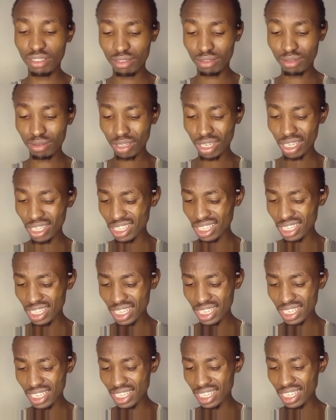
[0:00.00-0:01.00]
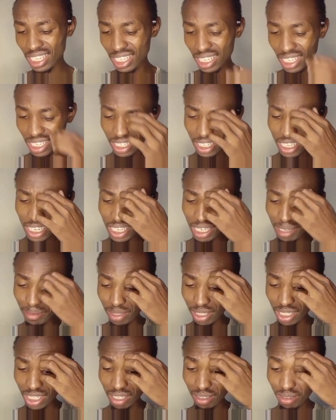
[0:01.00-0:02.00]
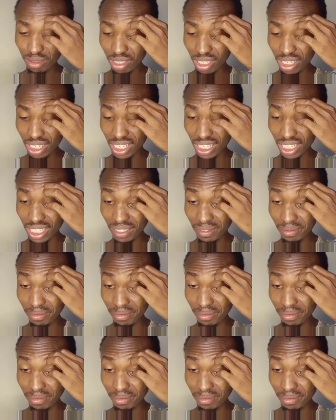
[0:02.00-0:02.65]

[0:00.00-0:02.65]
So these are the things that I'm trying to say.